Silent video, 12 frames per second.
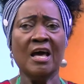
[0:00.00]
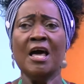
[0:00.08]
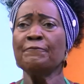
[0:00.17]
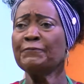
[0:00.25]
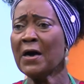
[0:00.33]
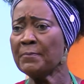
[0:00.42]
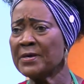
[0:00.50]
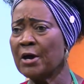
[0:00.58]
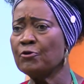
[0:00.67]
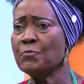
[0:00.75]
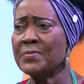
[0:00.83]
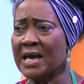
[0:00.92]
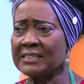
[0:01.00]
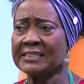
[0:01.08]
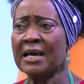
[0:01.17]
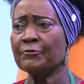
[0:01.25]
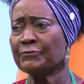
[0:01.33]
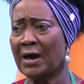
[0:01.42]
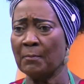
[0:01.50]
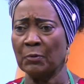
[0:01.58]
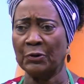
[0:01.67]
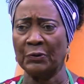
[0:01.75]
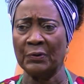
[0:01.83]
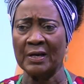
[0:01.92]
A few near no mere say
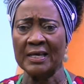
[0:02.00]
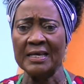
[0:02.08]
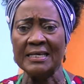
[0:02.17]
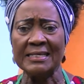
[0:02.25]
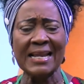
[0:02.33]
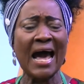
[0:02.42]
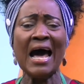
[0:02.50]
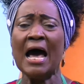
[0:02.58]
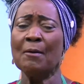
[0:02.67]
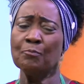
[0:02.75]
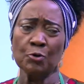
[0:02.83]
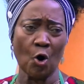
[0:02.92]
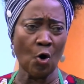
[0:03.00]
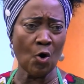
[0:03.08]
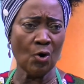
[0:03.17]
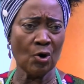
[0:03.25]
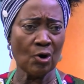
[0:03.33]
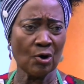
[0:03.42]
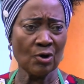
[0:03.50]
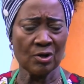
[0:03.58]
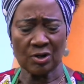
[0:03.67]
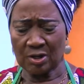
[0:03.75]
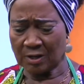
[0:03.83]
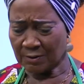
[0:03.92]
tremono. Not a bro
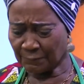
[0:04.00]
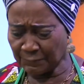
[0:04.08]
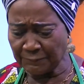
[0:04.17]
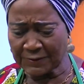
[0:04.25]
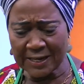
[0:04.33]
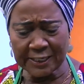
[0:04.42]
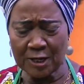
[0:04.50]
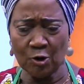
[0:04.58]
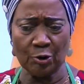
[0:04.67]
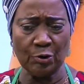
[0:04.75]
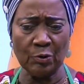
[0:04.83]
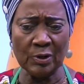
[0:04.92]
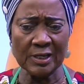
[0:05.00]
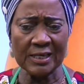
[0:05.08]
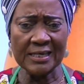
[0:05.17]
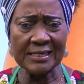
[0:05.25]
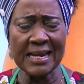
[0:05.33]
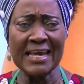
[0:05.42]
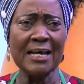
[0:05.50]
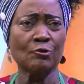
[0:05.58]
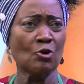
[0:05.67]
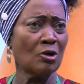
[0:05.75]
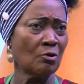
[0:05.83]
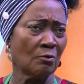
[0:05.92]
50 kilo no. Not a
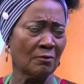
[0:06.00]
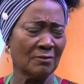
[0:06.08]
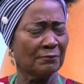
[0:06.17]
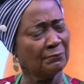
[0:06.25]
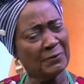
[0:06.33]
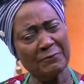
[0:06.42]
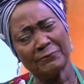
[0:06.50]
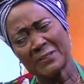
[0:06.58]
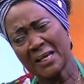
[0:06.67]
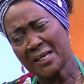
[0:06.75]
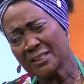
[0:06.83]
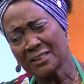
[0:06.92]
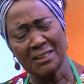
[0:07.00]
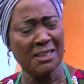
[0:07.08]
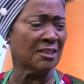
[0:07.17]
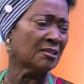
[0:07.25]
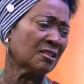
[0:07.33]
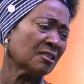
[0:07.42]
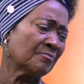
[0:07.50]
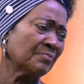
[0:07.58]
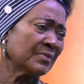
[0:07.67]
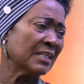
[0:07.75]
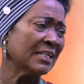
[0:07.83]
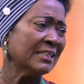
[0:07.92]
tonno 50 cities.
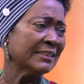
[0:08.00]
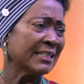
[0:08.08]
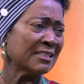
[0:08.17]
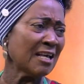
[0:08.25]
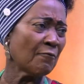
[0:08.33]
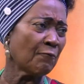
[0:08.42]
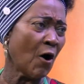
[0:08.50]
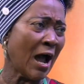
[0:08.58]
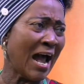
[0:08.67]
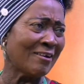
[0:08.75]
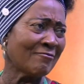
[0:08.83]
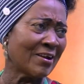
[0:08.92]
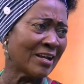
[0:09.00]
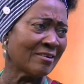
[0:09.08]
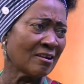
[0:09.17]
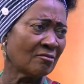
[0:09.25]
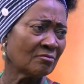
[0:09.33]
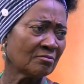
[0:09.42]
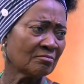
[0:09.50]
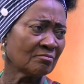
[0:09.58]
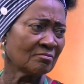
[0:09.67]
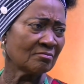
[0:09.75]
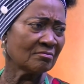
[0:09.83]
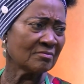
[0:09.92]
Say 400.
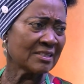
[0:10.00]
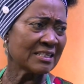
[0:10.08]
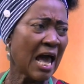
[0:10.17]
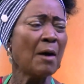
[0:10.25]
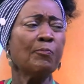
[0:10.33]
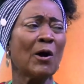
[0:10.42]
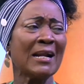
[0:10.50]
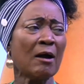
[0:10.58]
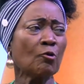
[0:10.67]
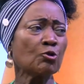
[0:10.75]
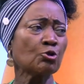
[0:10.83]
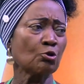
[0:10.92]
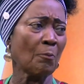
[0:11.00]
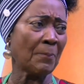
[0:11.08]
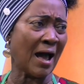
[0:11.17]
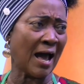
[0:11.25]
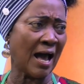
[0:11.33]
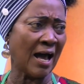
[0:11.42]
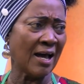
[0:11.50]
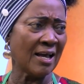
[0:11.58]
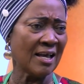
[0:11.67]
A bonacosro pa.